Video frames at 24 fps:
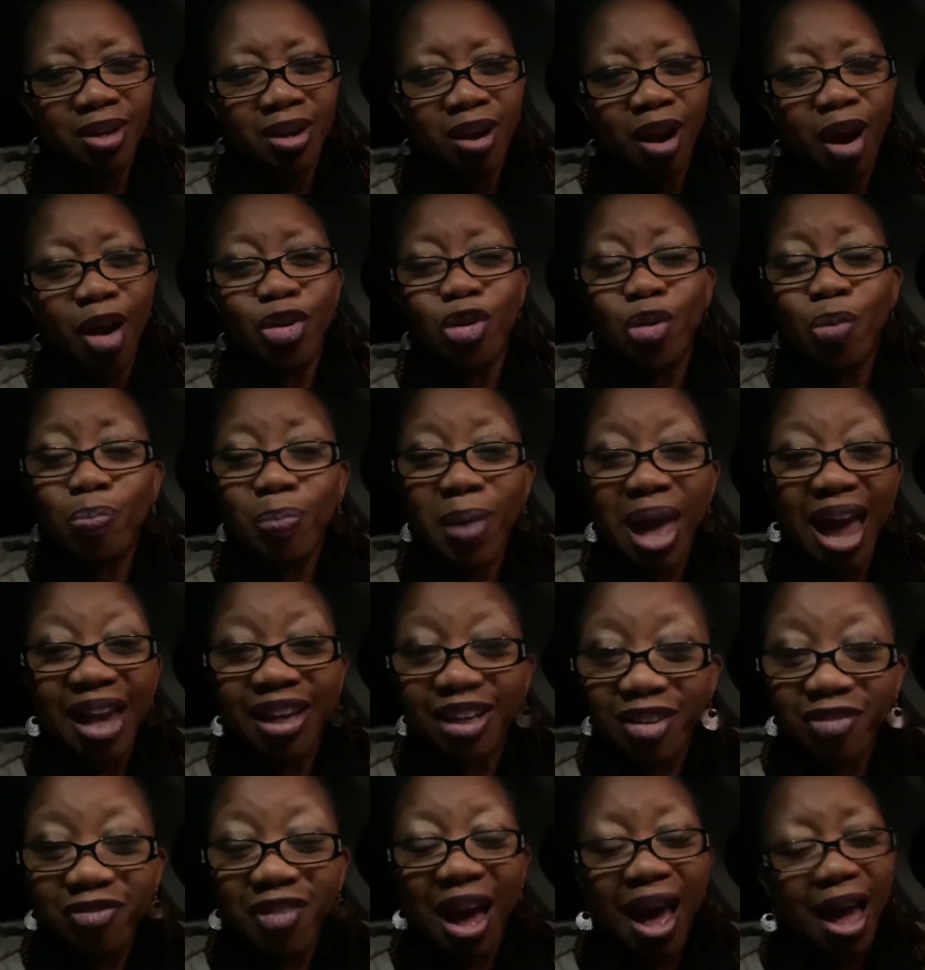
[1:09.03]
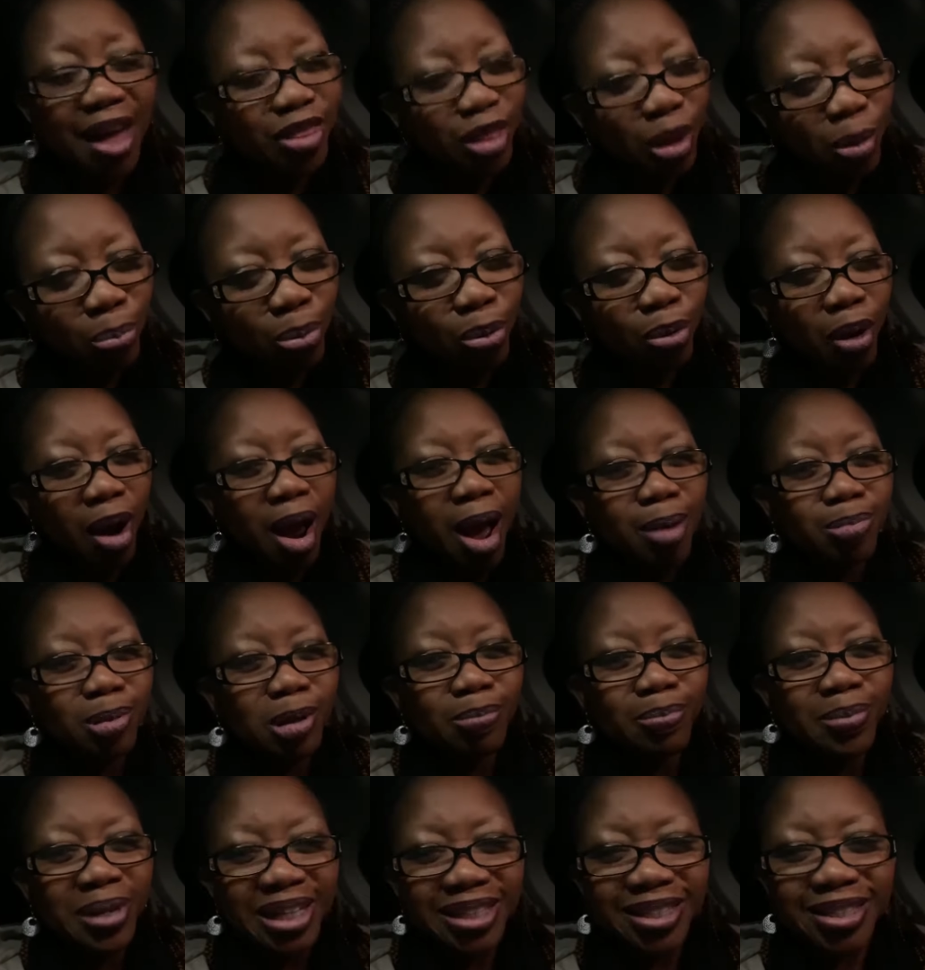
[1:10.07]
Are you magnifying the
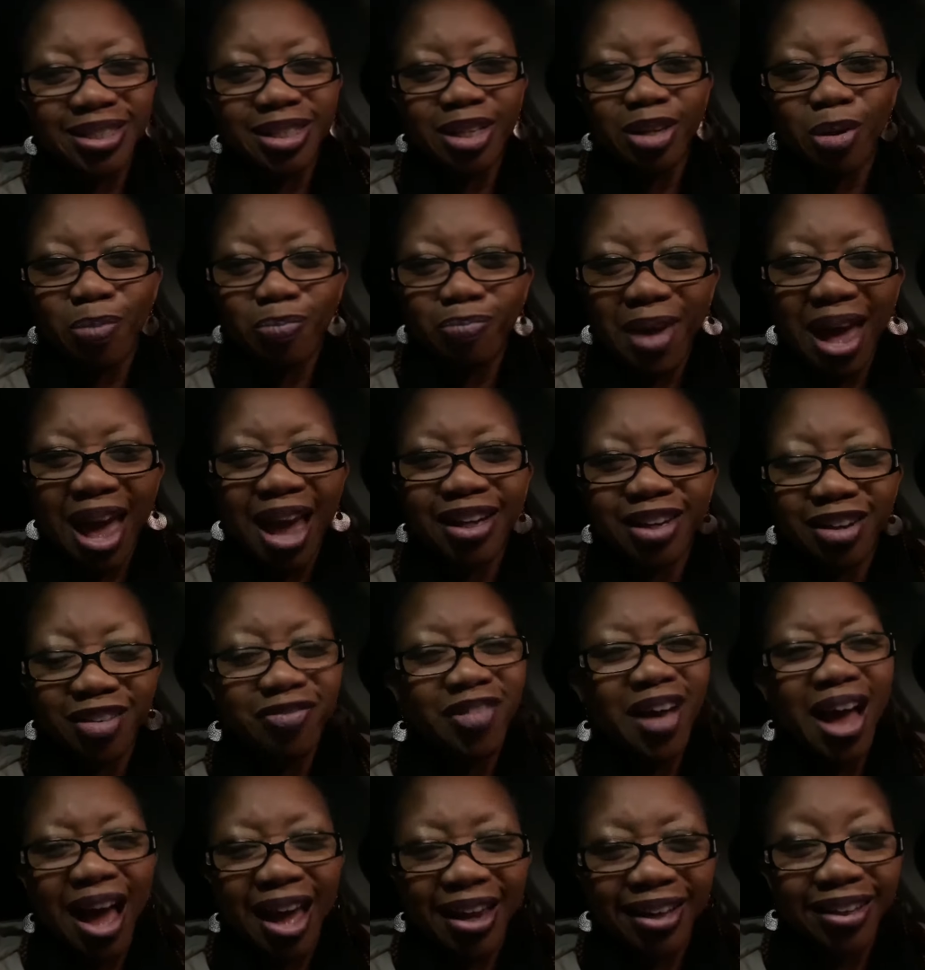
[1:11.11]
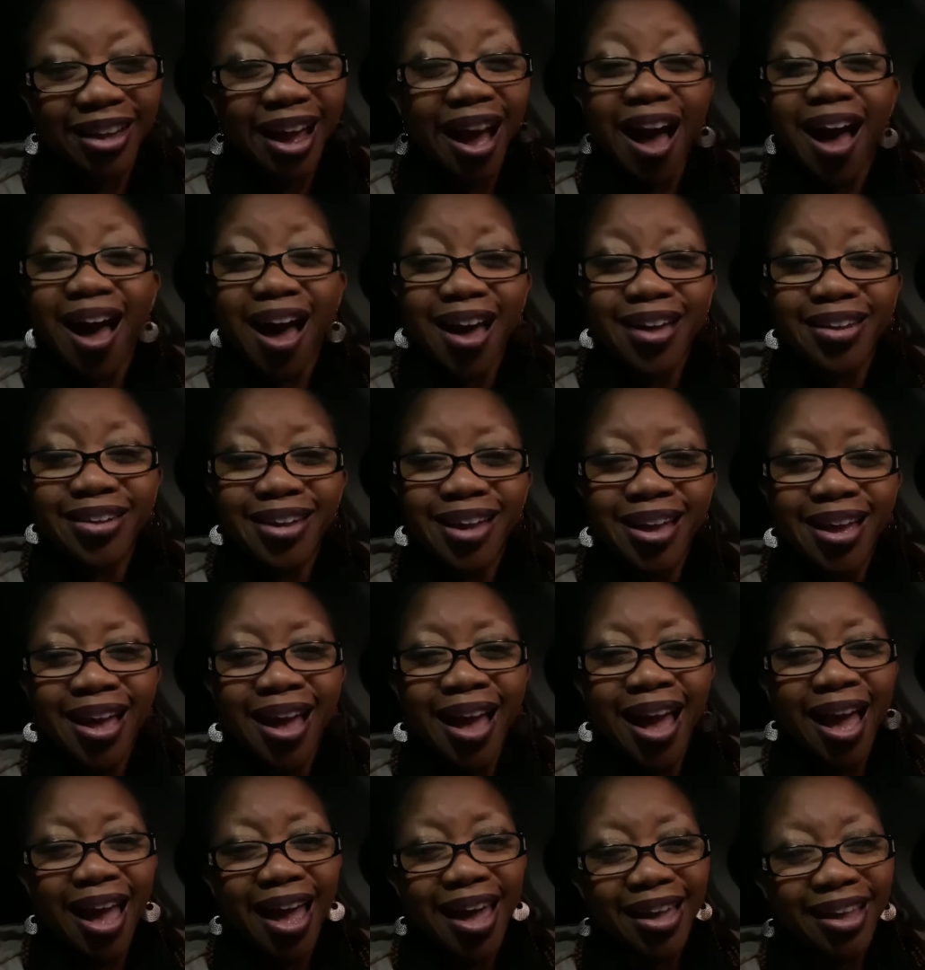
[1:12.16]
problem instead of magnifying God?
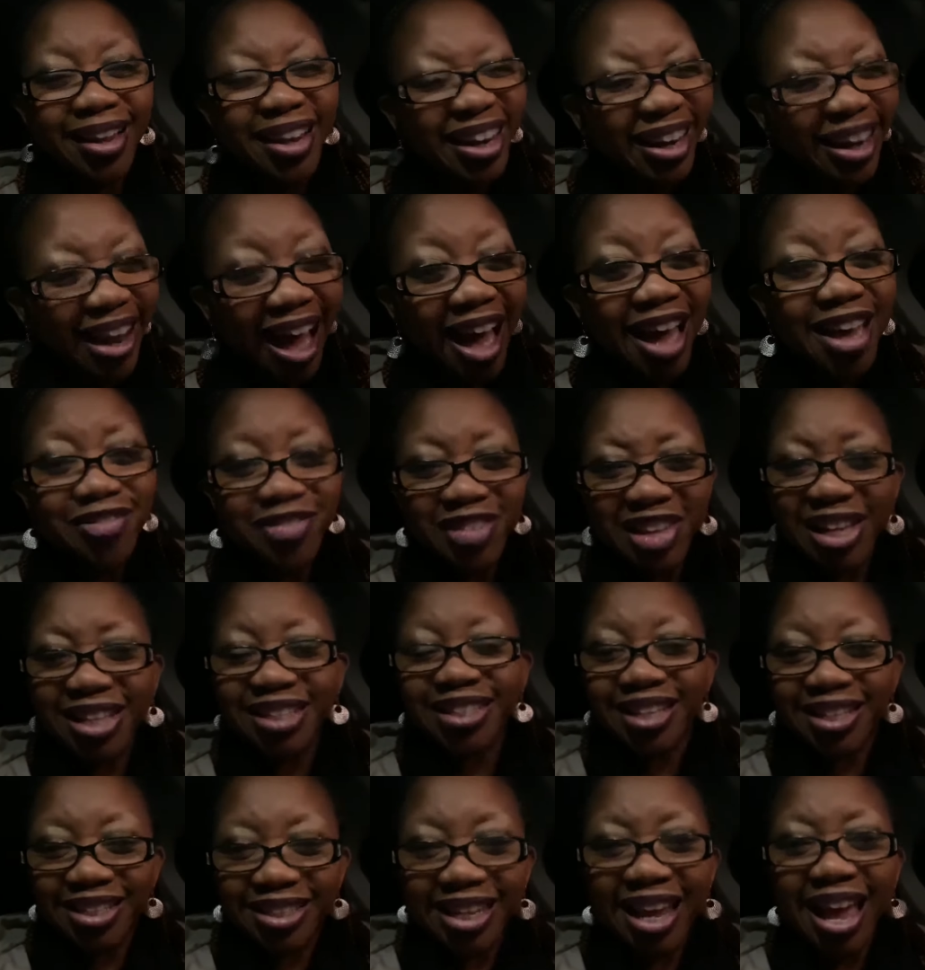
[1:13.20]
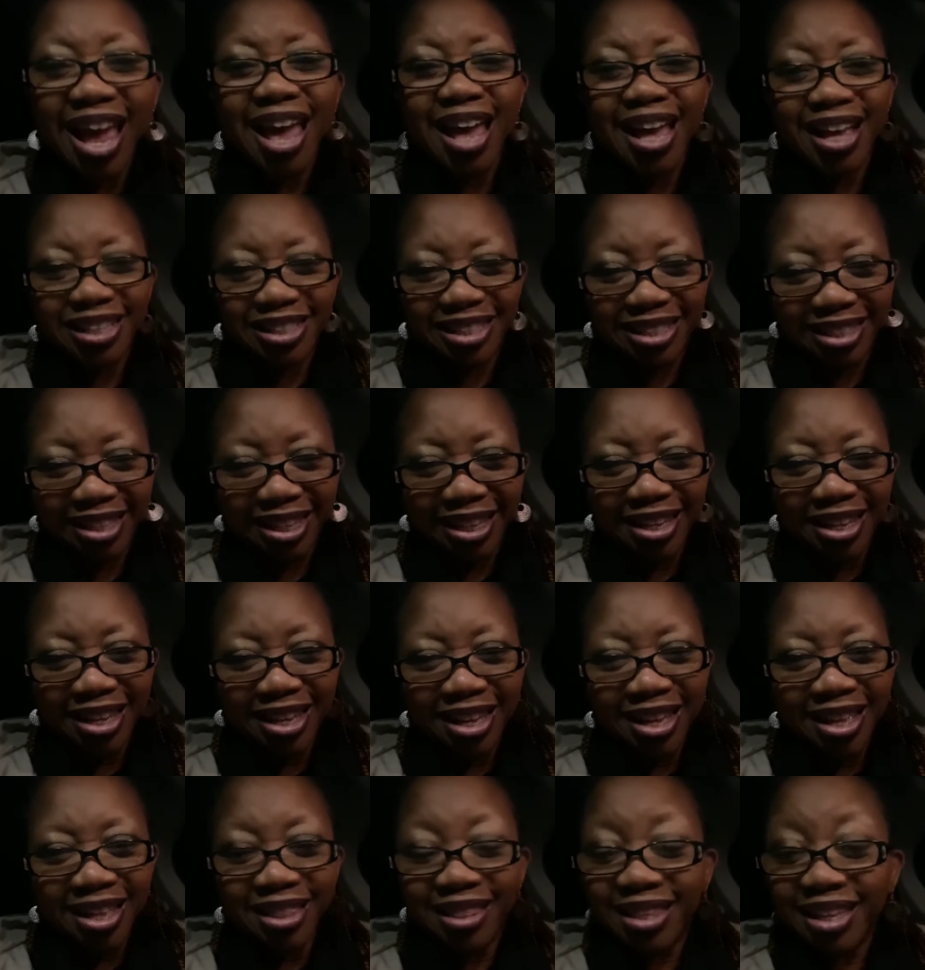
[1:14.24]
Hey, life is a test.
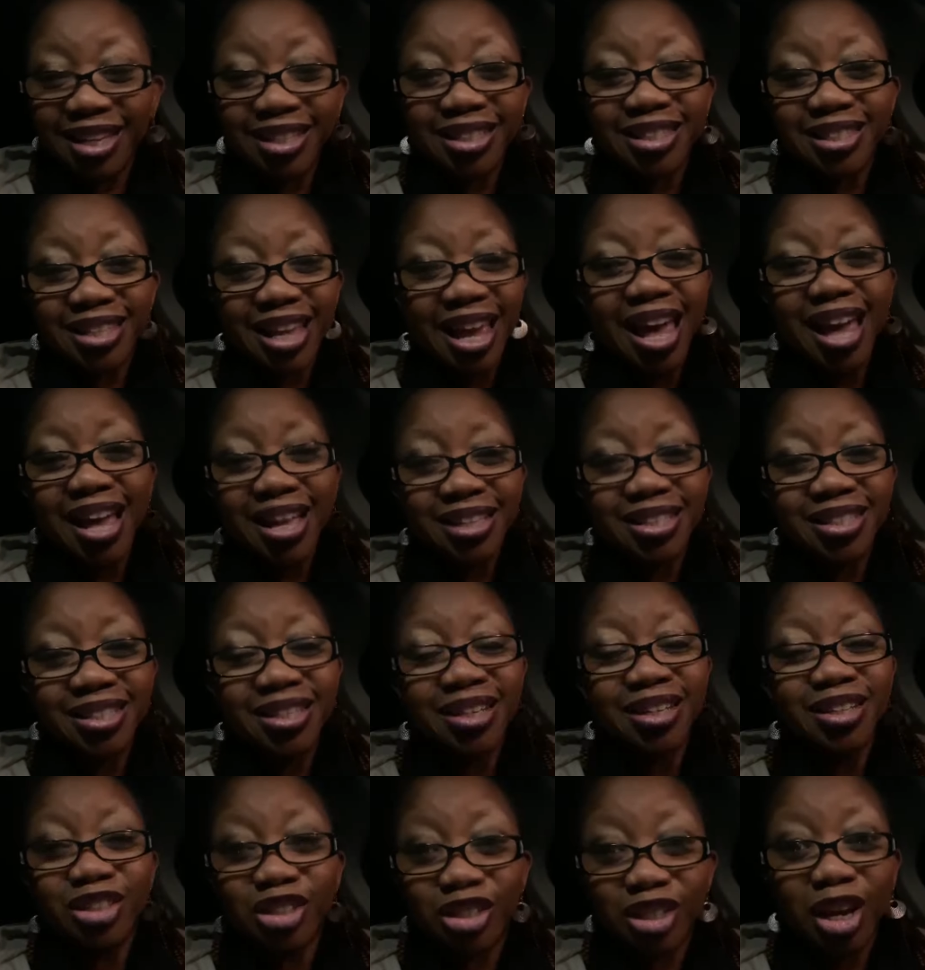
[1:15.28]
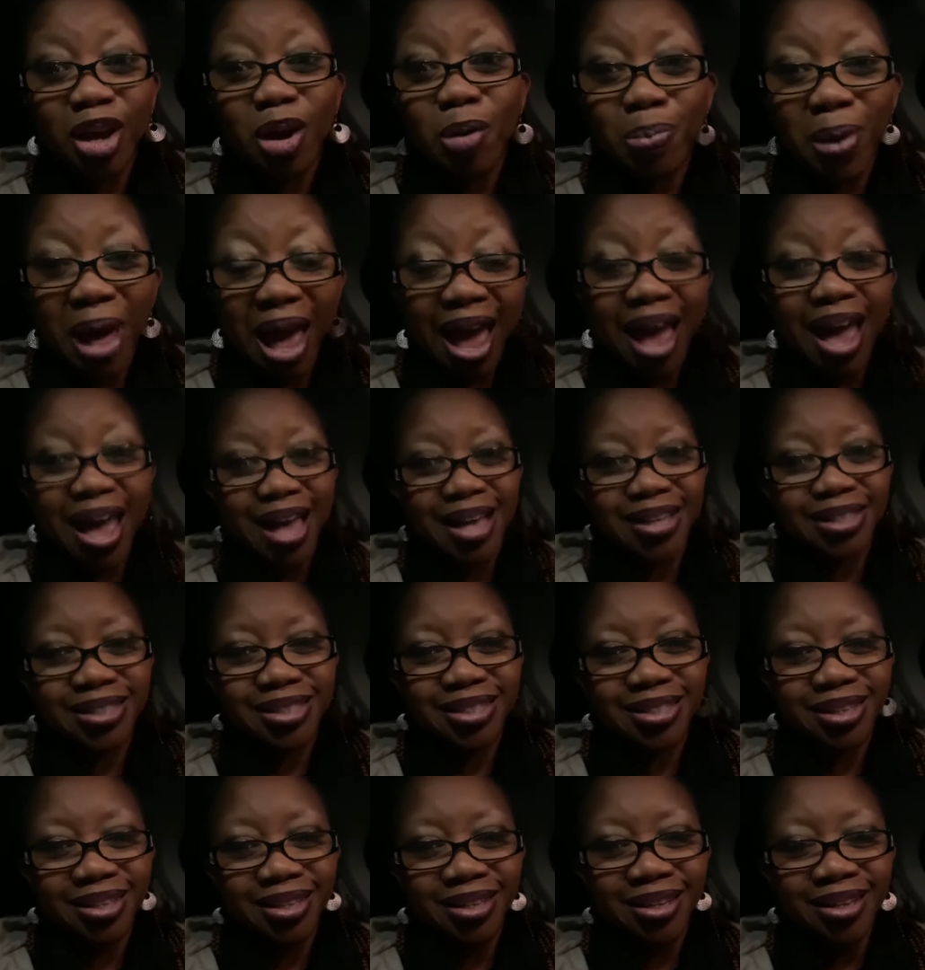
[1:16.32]
This test shall
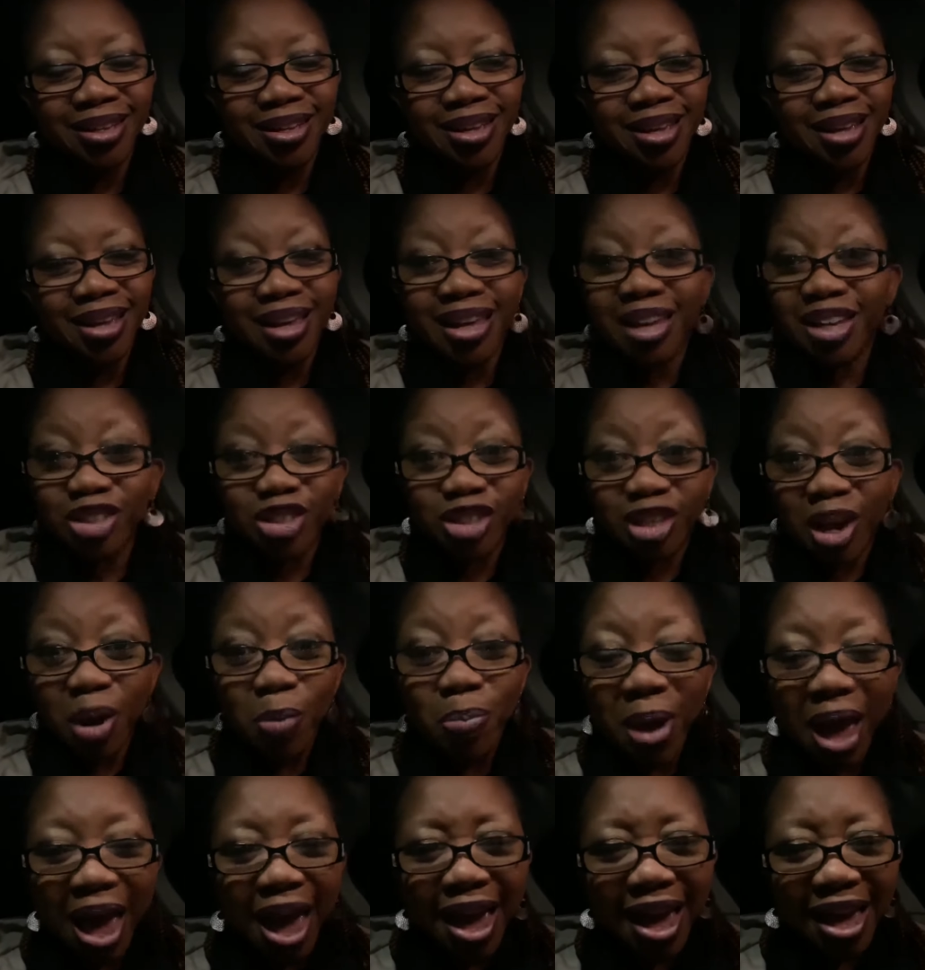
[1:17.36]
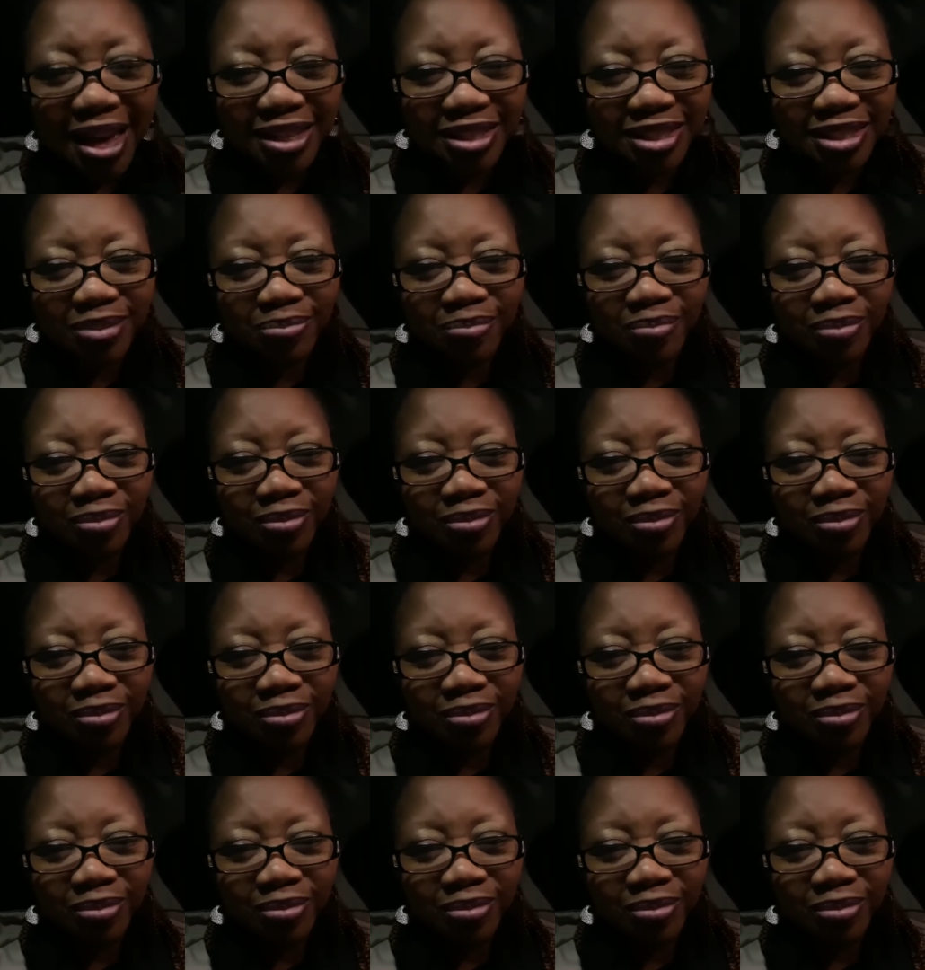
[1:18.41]
pass. It shall pass.